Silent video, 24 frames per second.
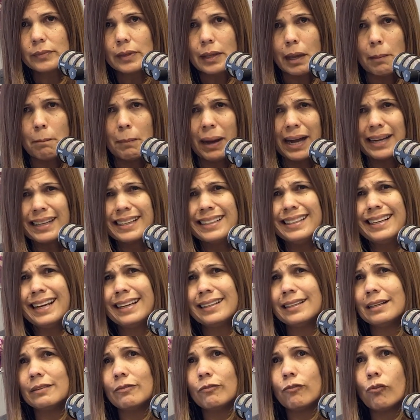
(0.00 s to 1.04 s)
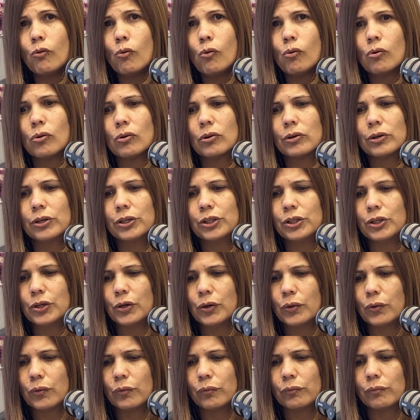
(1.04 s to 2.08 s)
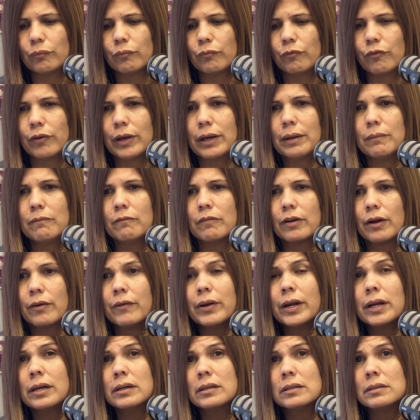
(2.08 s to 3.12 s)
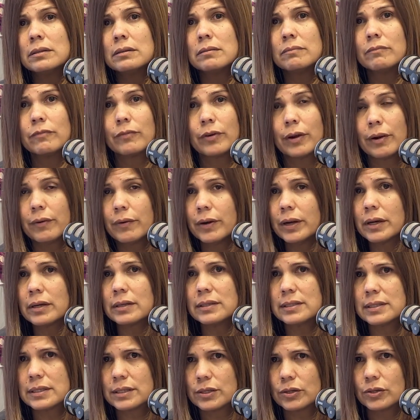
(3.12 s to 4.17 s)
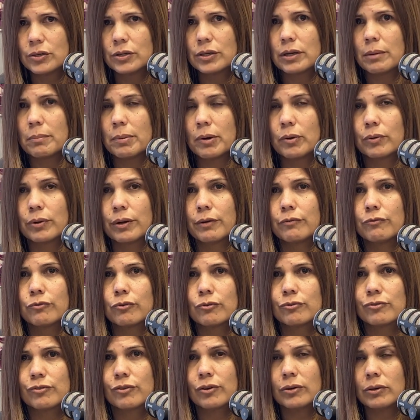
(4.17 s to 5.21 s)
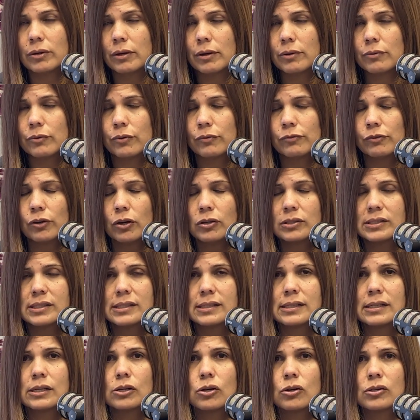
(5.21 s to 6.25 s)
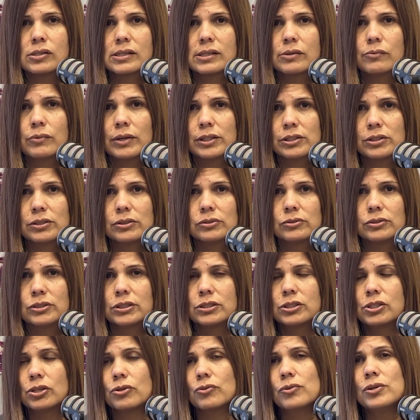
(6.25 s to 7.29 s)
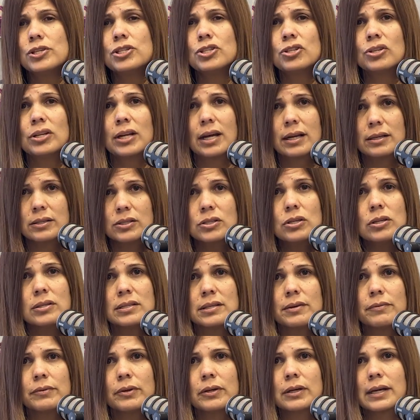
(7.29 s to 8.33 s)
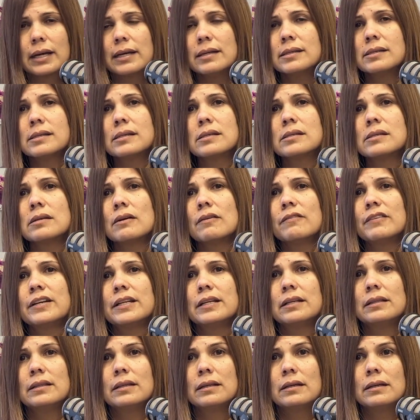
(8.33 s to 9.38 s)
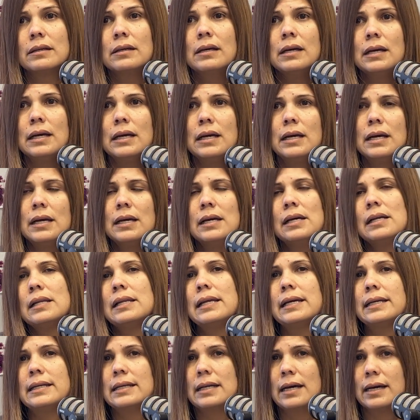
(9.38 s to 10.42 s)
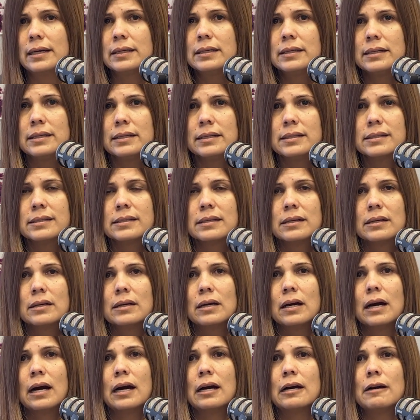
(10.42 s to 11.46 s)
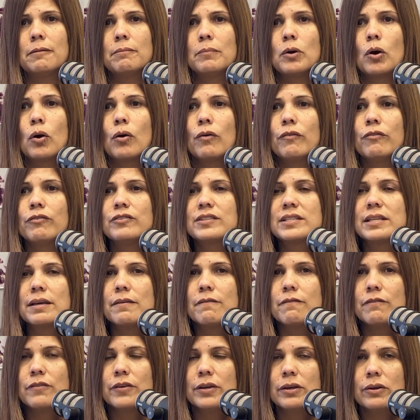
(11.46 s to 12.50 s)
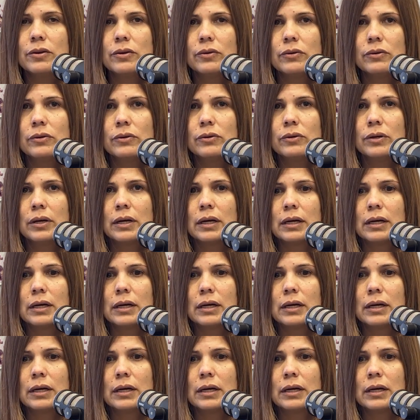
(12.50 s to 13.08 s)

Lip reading: back in '94, being very concerned about enrofloxacin causing retinal degeneration. I saw several cases of it in the late '90s of severe